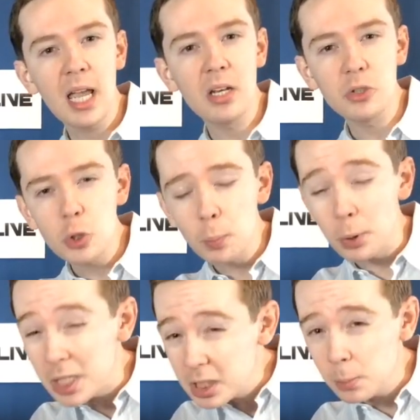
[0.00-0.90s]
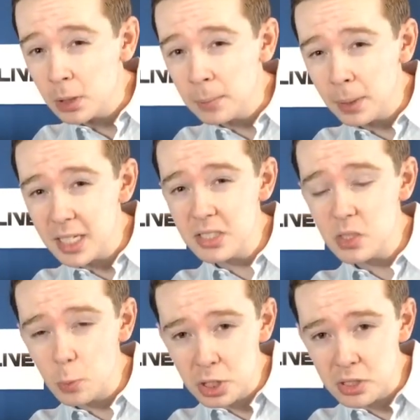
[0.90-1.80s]
It is too predictable in
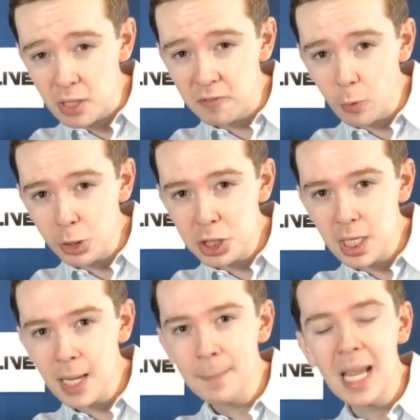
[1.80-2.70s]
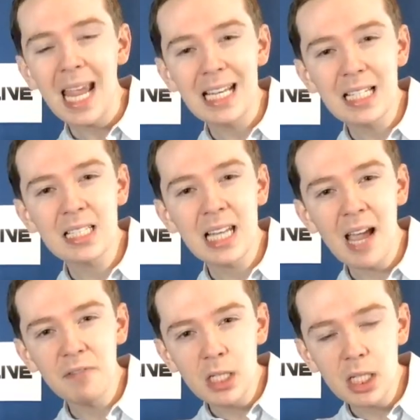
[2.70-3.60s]
places, which is unfortunate. It doesn't
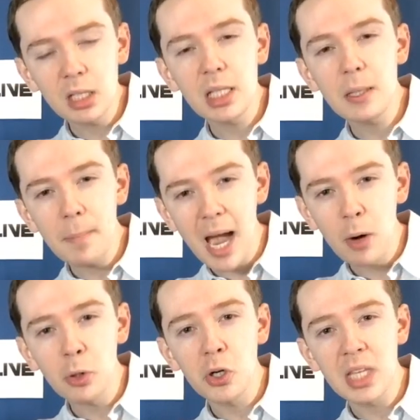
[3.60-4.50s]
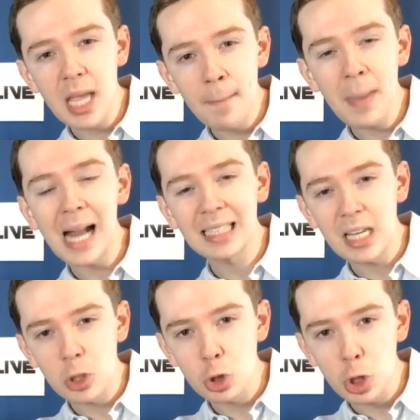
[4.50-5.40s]
have nearly the power or the impact
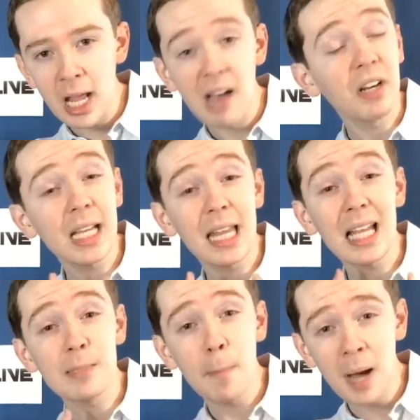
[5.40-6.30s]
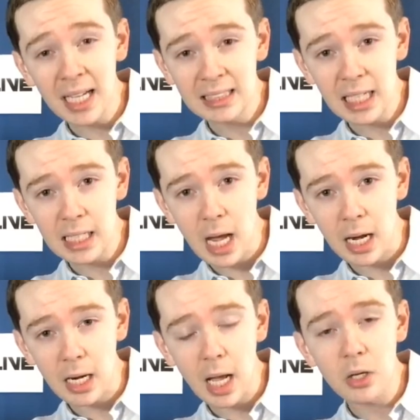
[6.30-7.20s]
that it should have. Again, that's my take
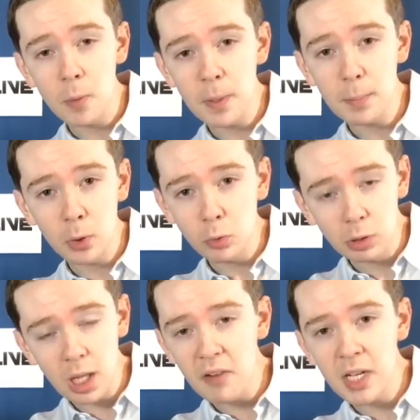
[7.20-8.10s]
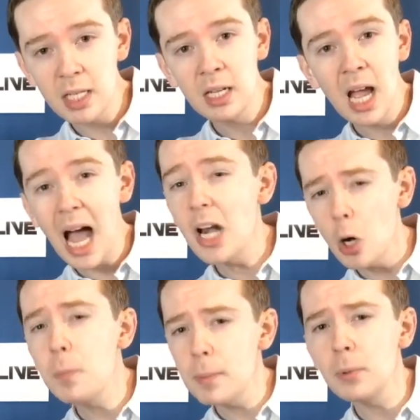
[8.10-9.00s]
on it. I know people who love it. I
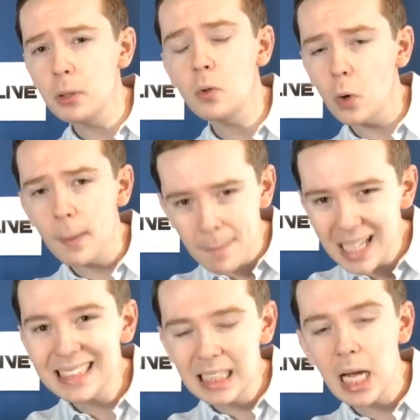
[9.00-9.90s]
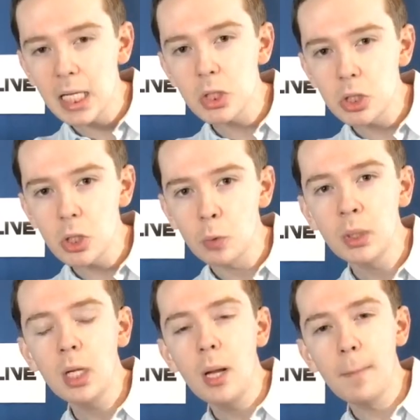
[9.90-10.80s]
know people who are mixed on it
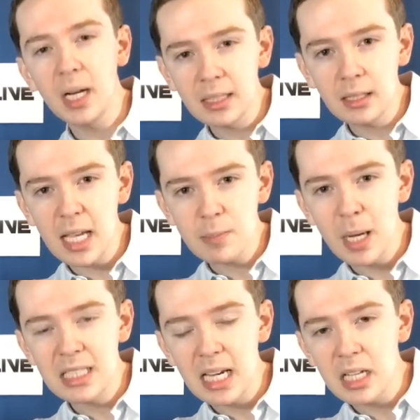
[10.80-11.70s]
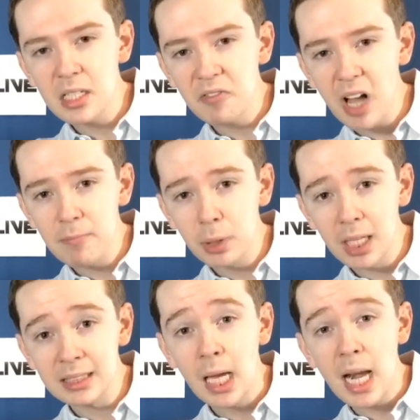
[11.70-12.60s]
too. But that's my take on Da 5
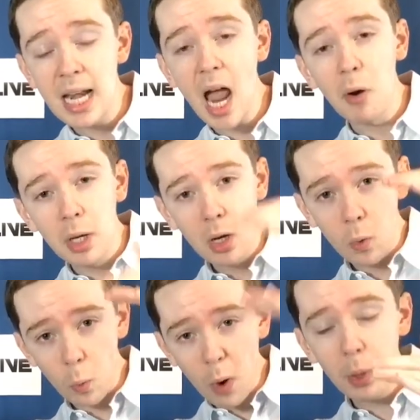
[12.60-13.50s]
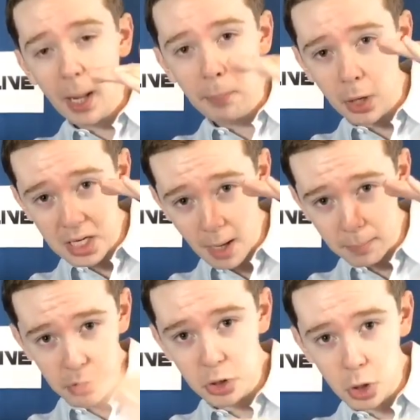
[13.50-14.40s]
Bloods. Now, what would I put at
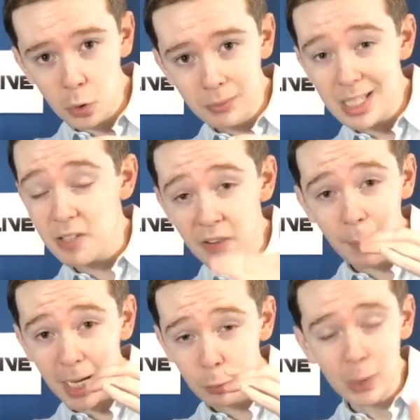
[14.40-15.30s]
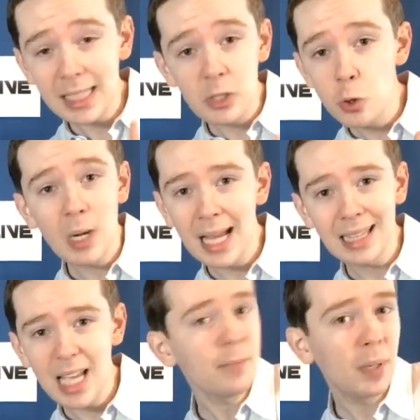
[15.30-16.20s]
number 2 is a film I really do
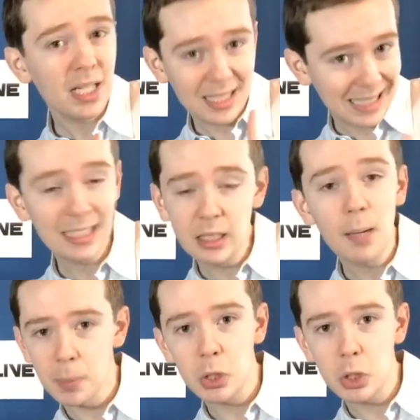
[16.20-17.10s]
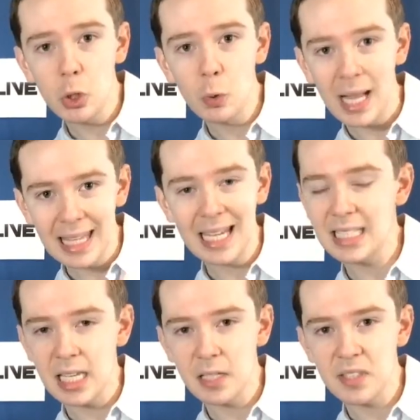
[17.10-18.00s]
not like, but is still number 2, and that
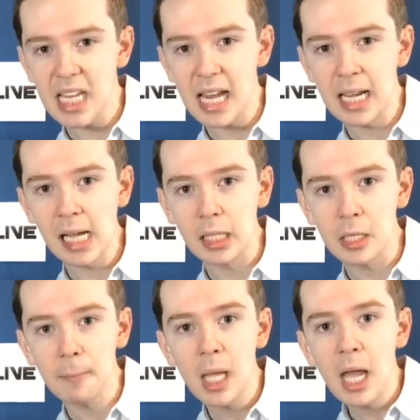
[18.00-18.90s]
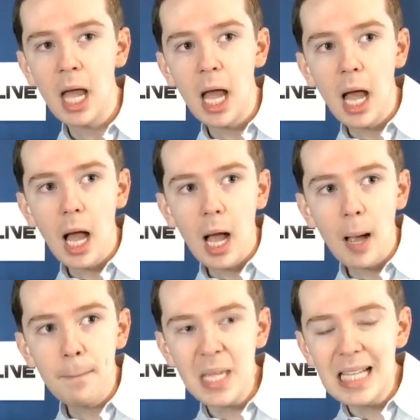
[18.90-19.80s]
is King of Staten Island.
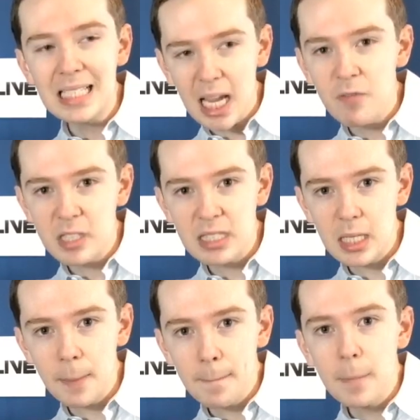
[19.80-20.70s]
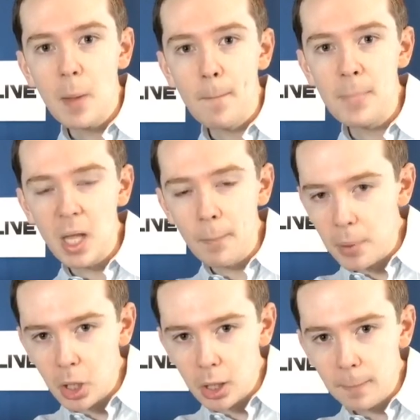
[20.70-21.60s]
Pete Davidson, Bill
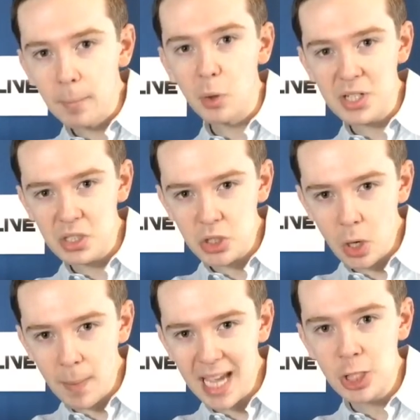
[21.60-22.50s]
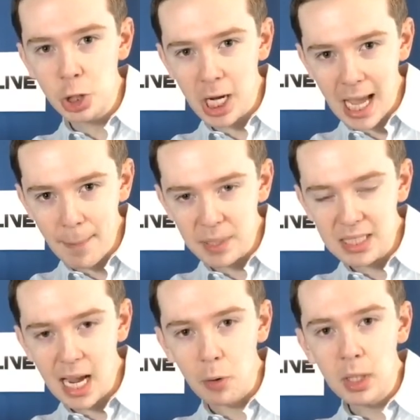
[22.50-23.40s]
Burr, Marissa Tomei, Judd
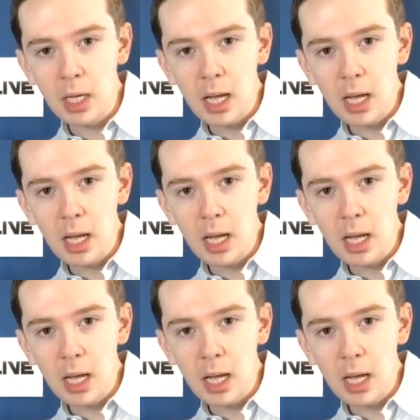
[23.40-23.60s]
Apatow.